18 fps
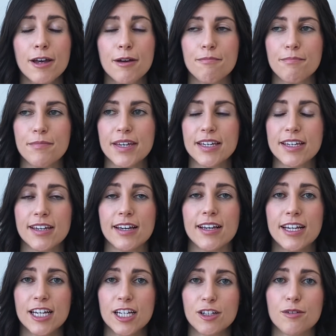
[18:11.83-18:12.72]

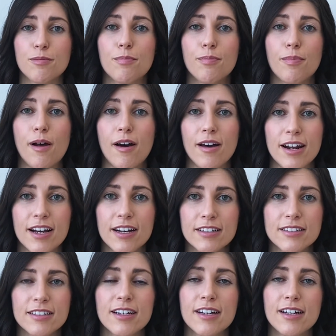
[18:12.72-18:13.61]
making each
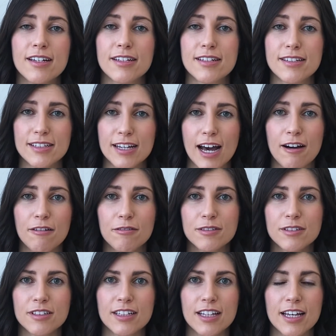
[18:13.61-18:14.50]
product
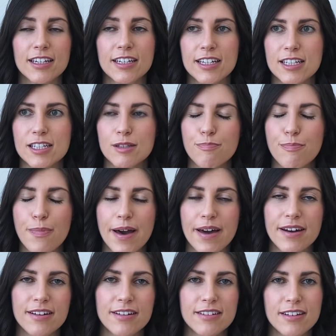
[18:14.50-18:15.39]
sound like it's
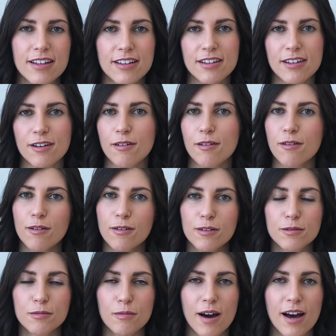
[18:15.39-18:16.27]
better than the
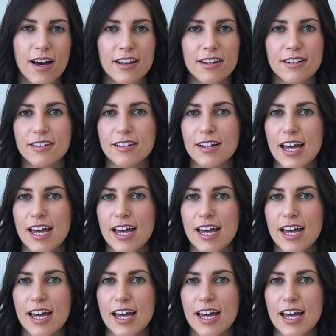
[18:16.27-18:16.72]
old one,